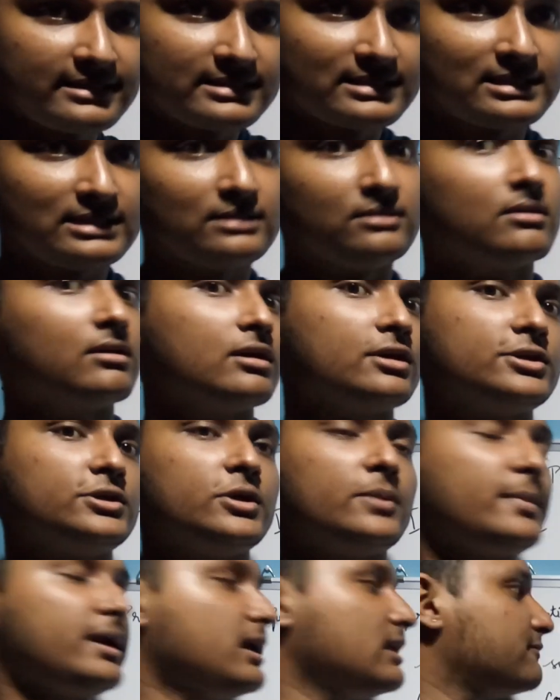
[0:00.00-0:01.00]
That is the
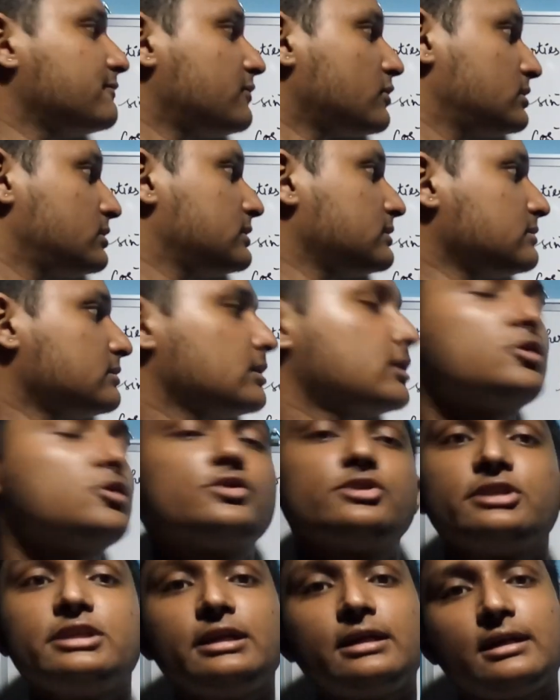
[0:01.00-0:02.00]
domain for the
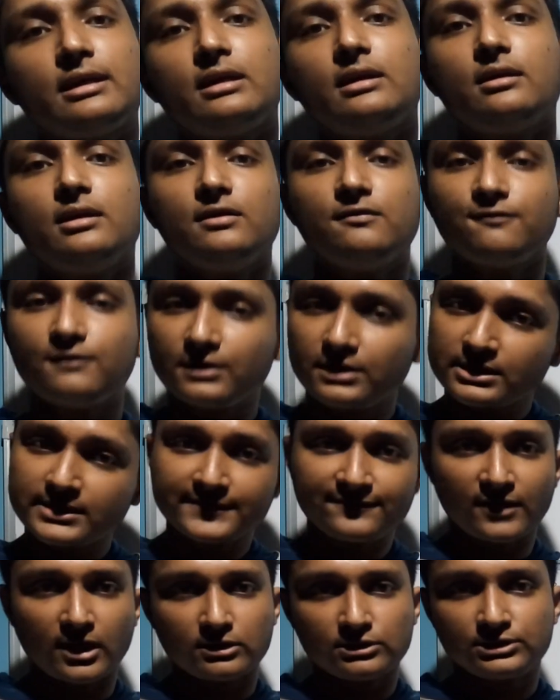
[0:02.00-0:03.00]
cosec
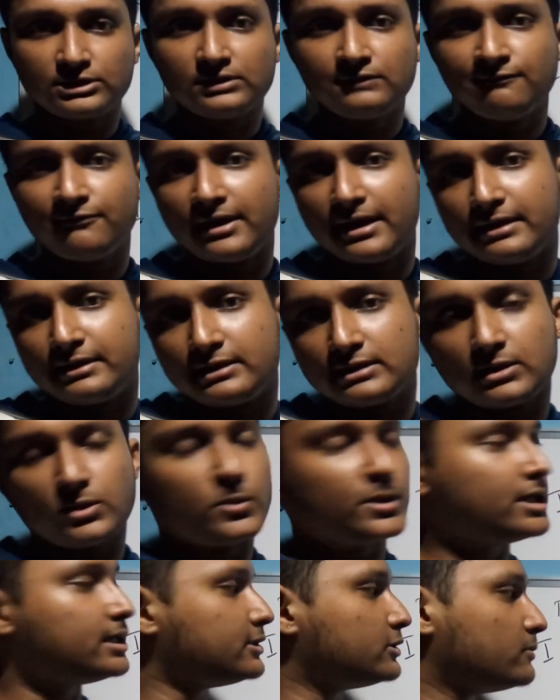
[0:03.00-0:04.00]
inverse function, where
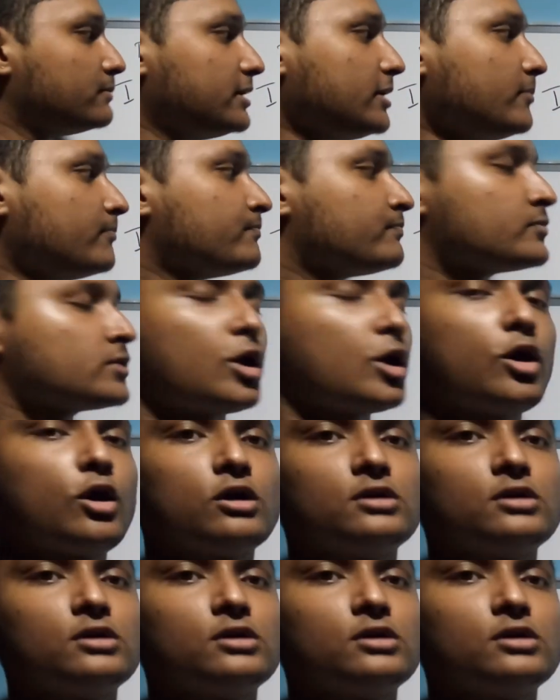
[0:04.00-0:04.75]
it is going to be